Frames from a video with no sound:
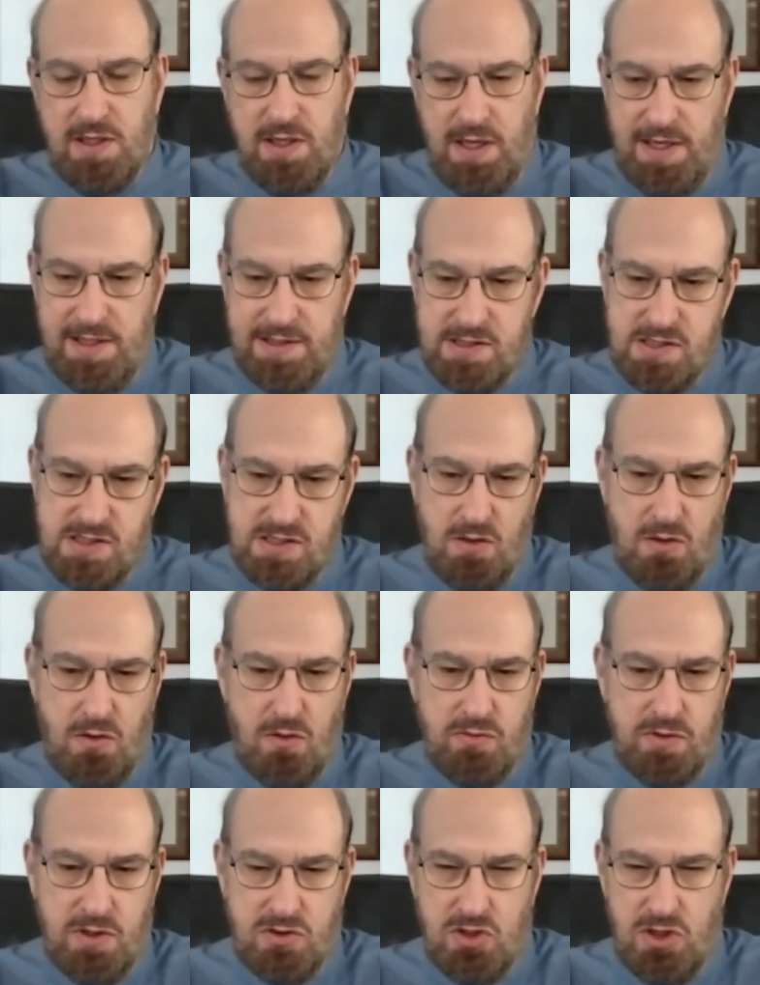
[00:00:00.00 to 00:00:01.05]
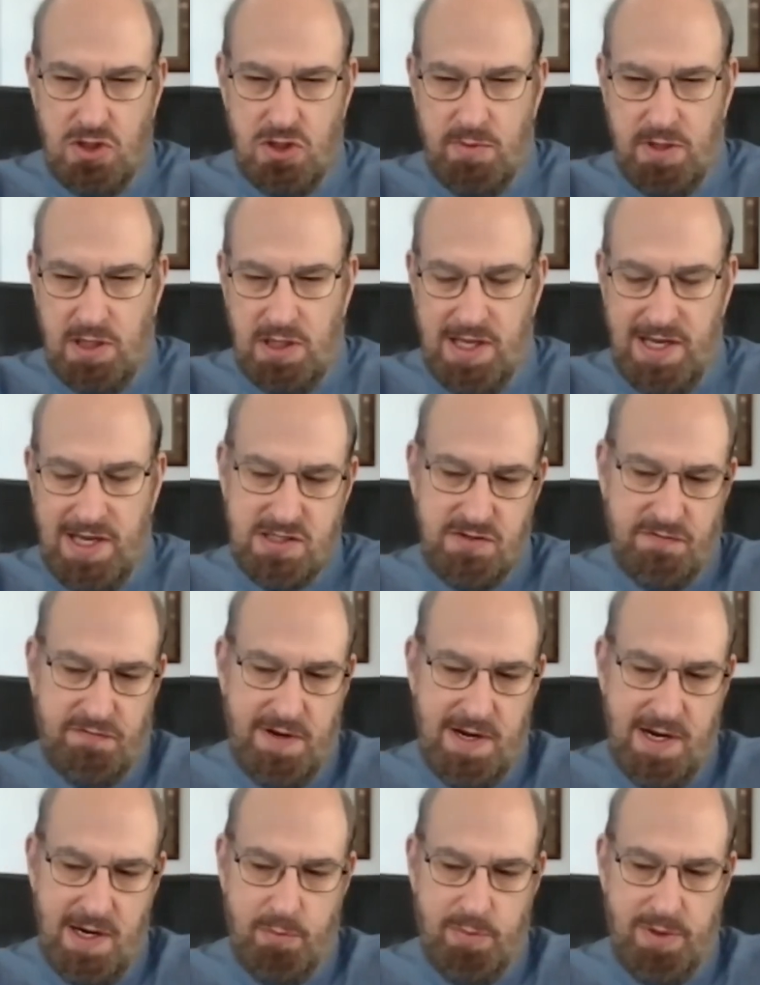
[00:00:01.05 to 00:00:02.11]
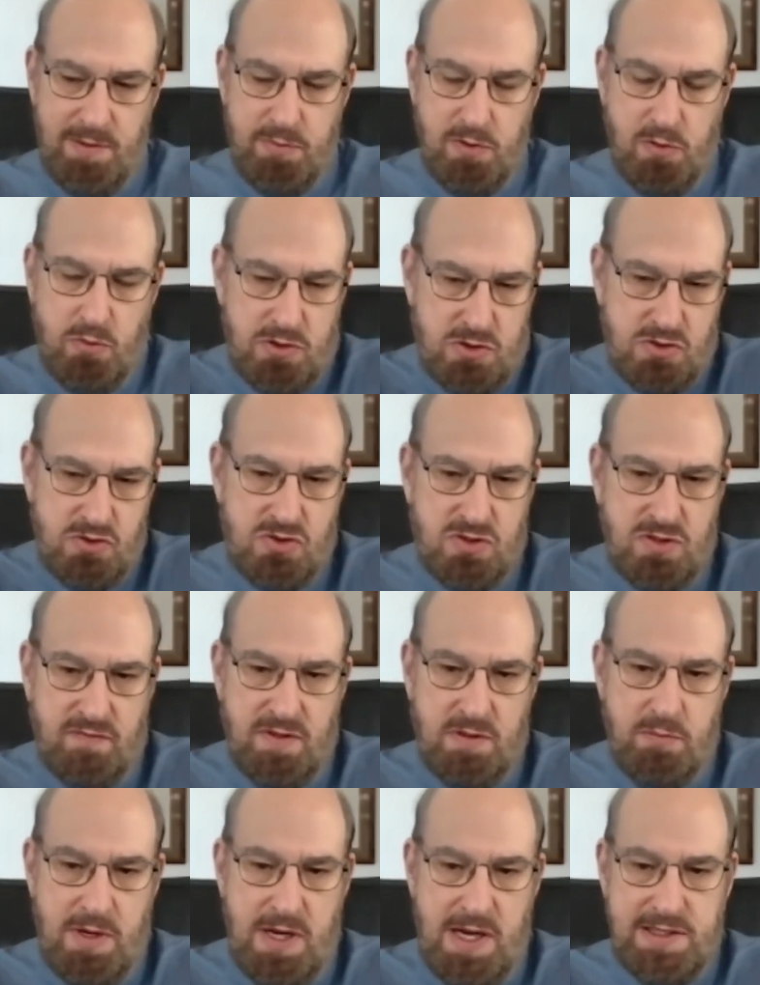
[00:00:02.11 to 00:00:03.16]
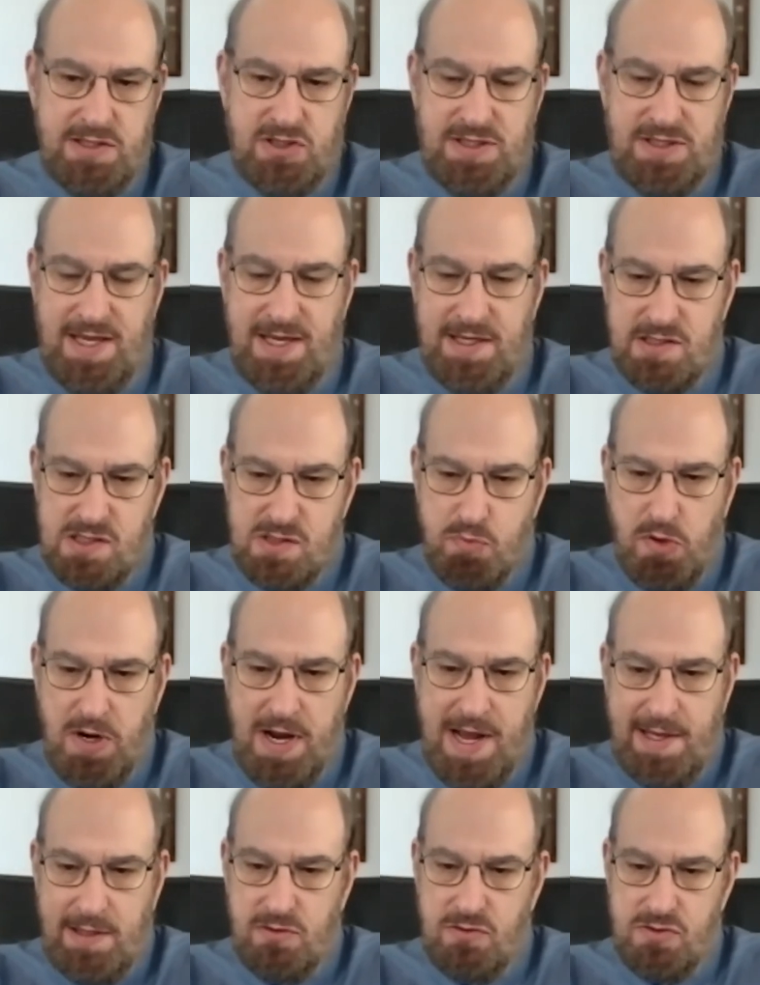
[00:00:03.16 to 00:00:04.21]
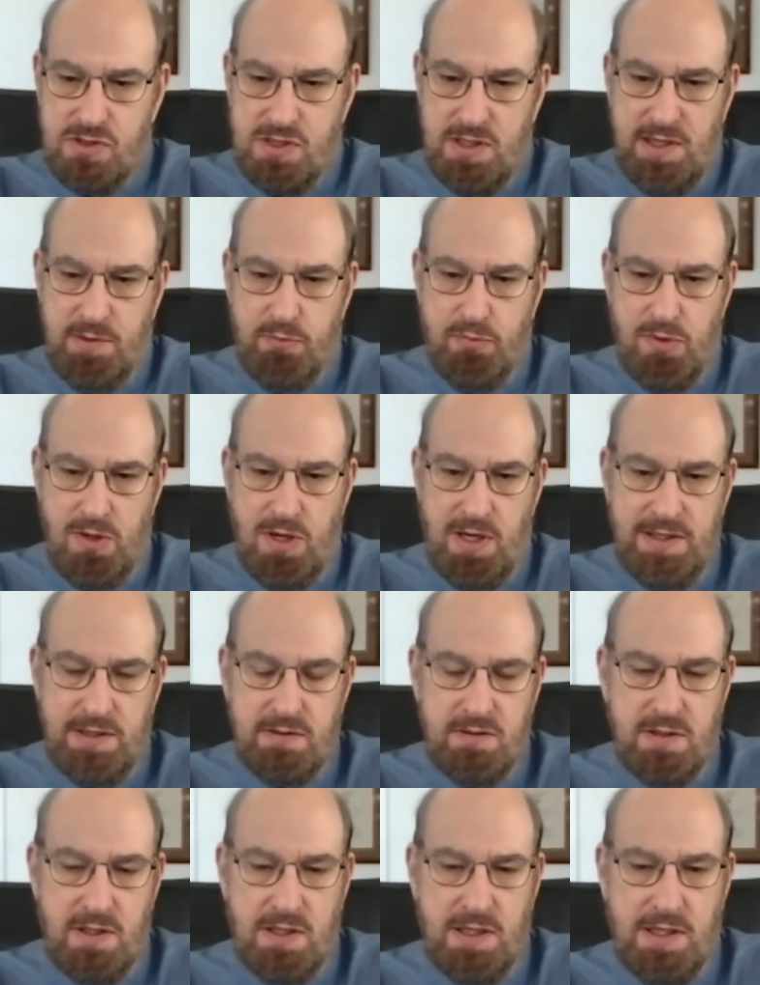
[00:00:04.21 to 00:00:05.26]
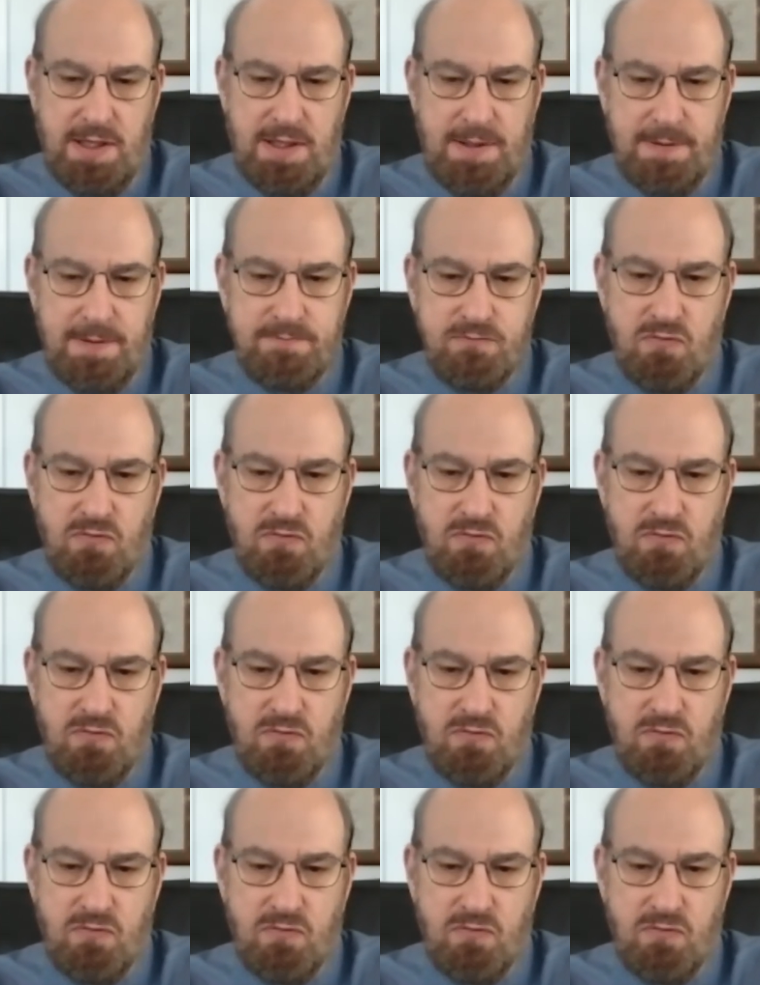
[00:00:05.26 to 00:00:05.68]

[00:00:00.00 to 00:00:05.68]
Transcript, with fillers: And so the genomic classifier paper, which is driven by Dan Spratt, who's a bright uh,